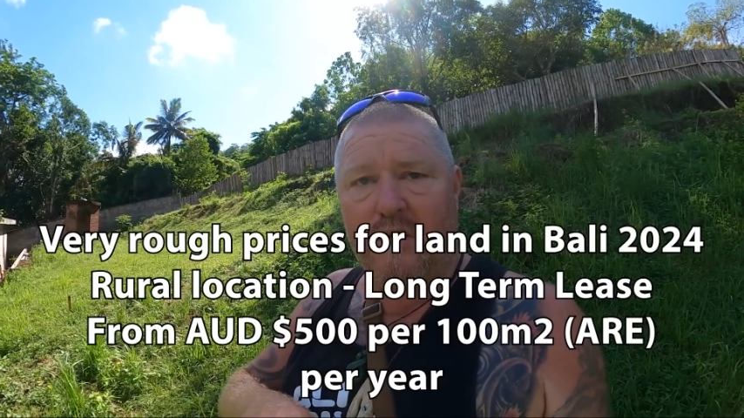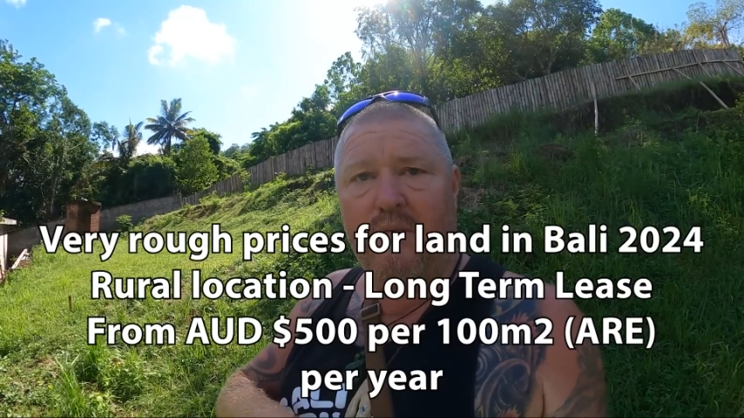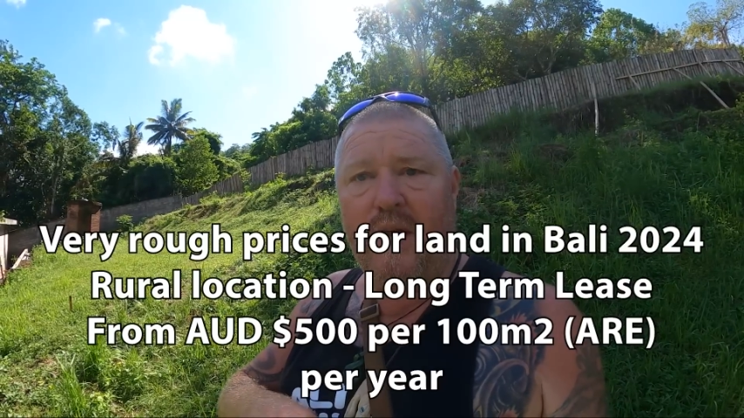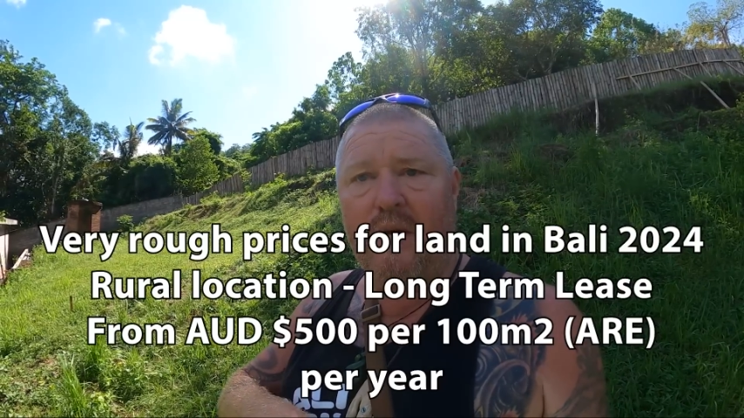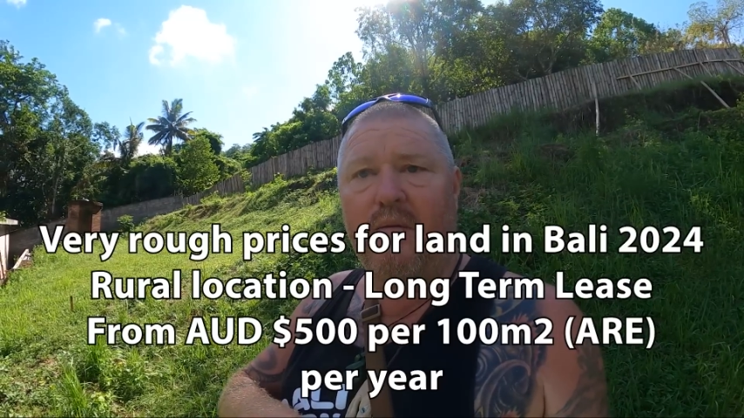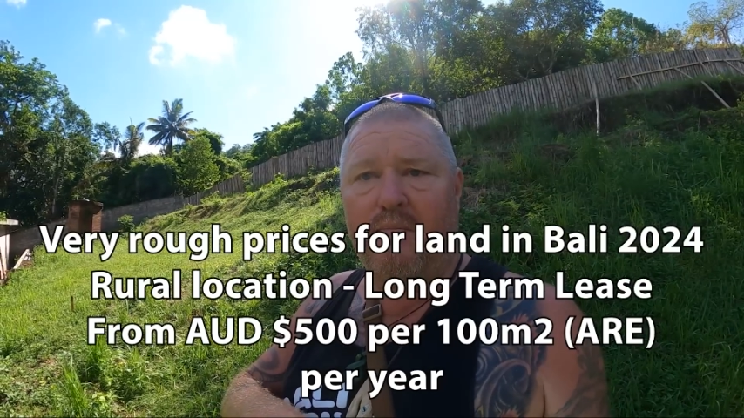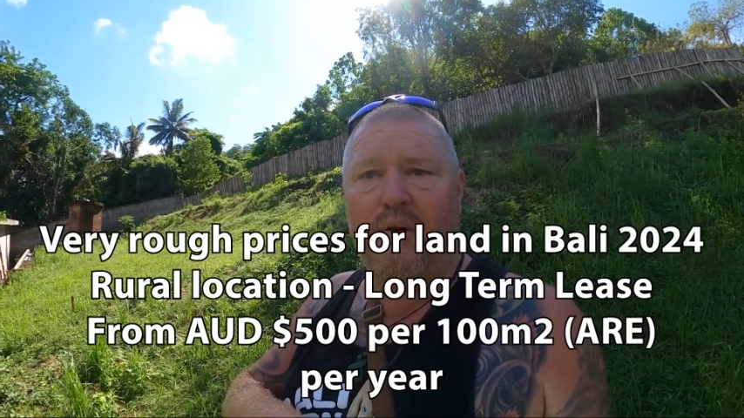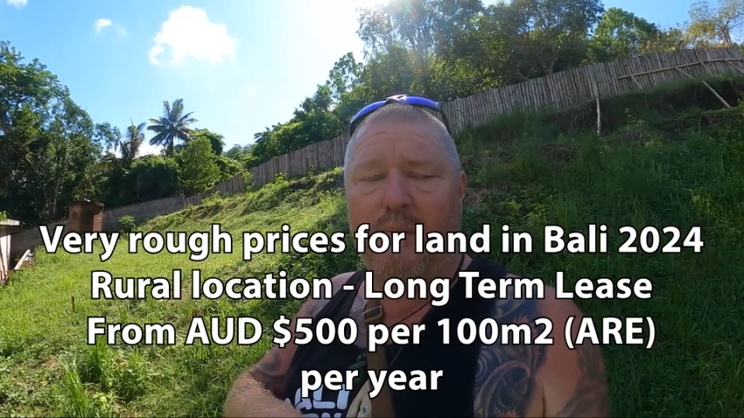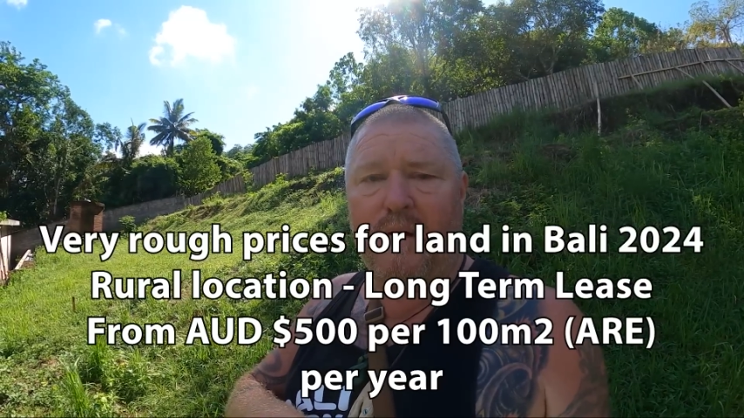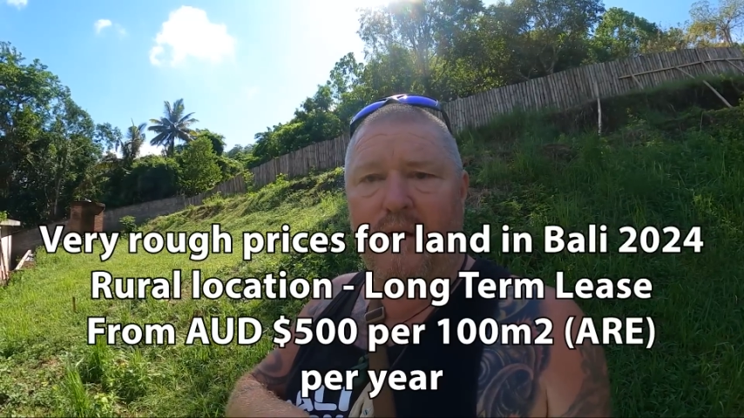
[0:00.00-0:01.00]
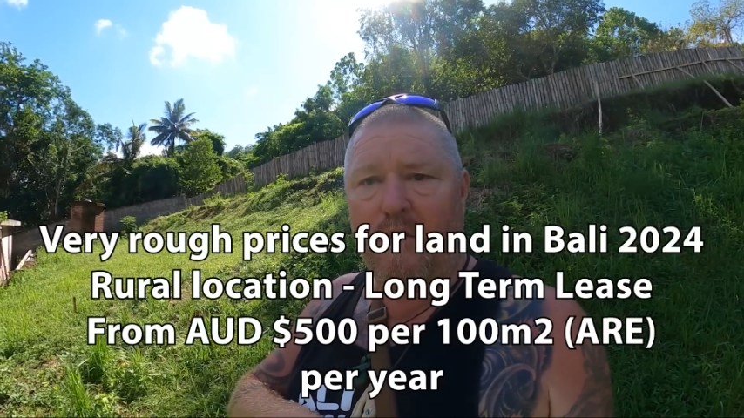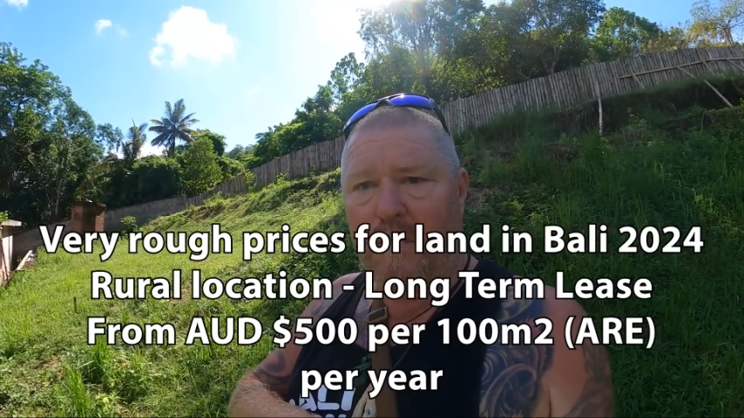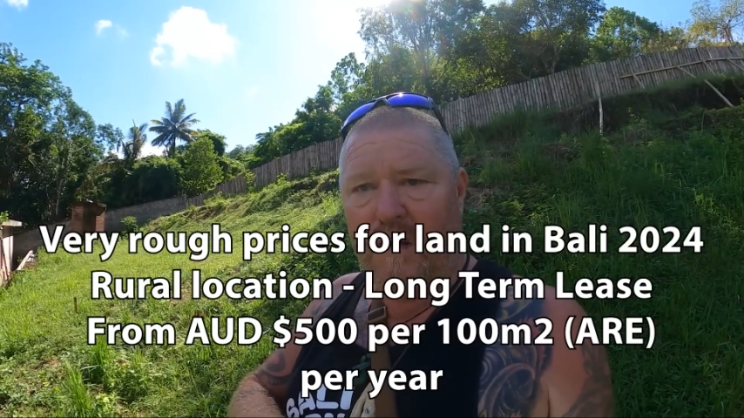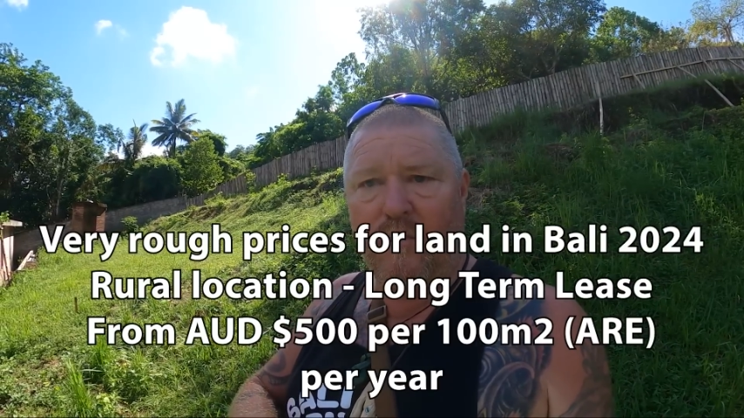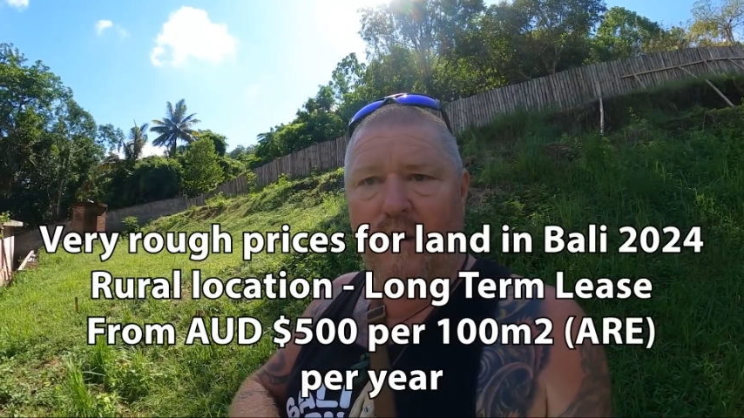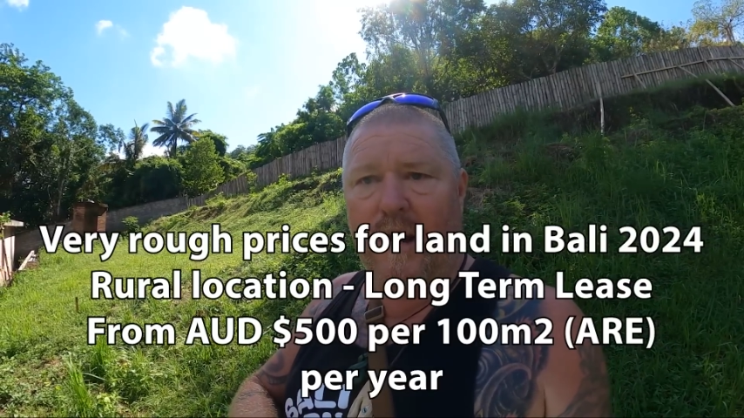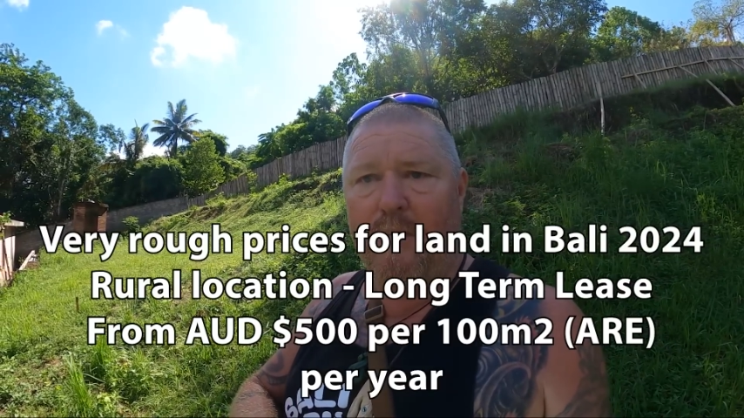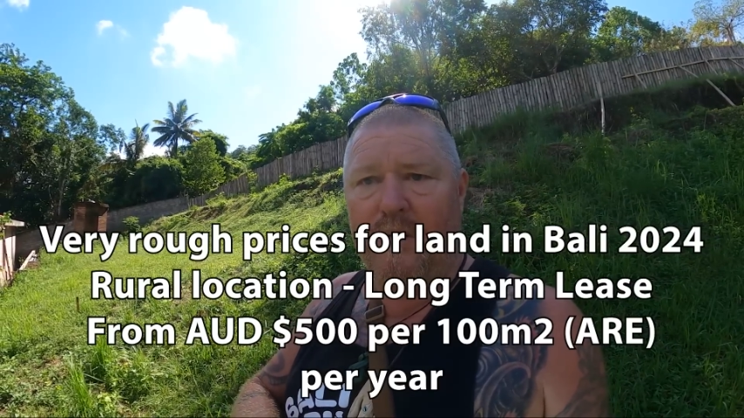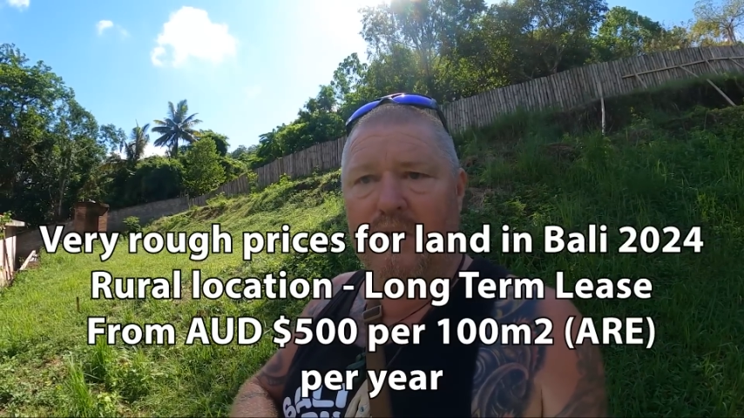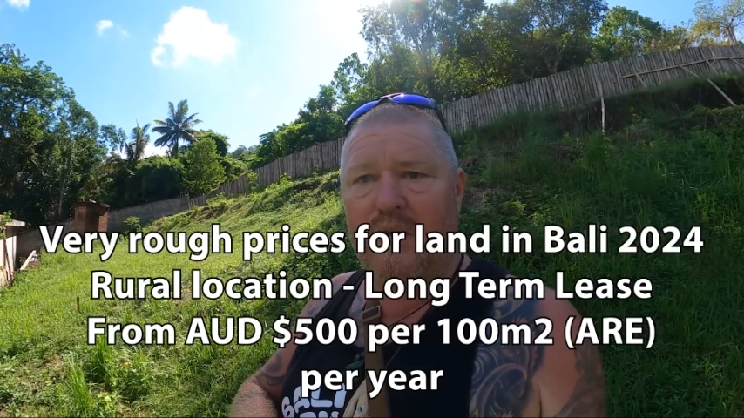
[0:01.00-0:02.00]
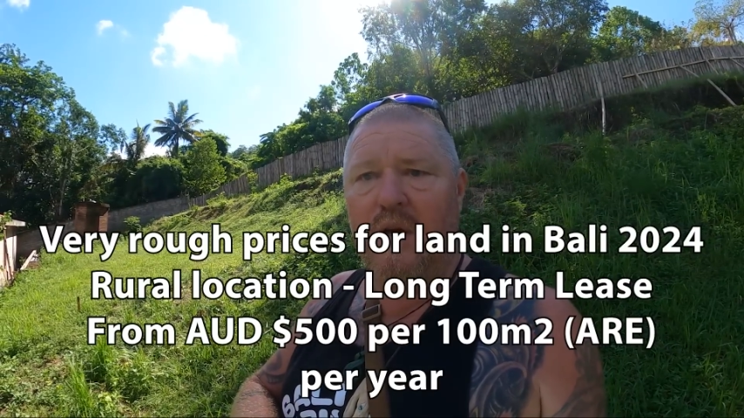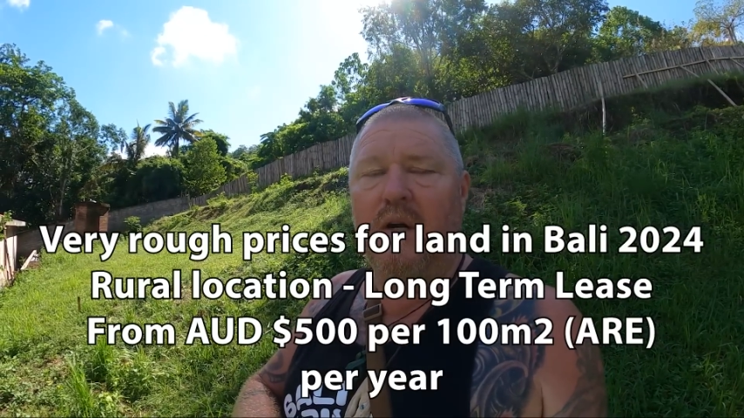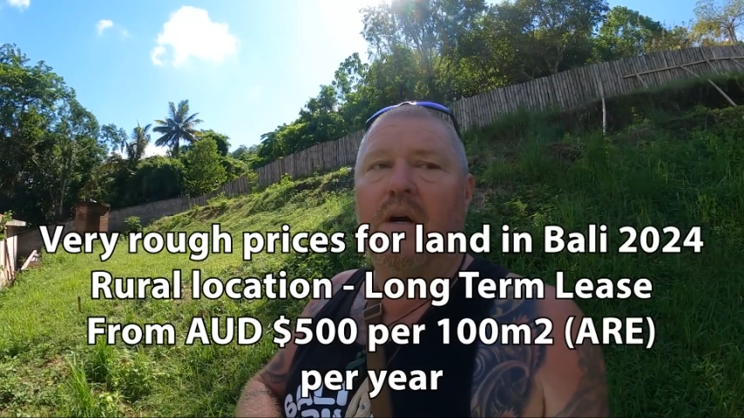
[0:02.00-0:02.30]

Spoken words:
to that property no matter what happens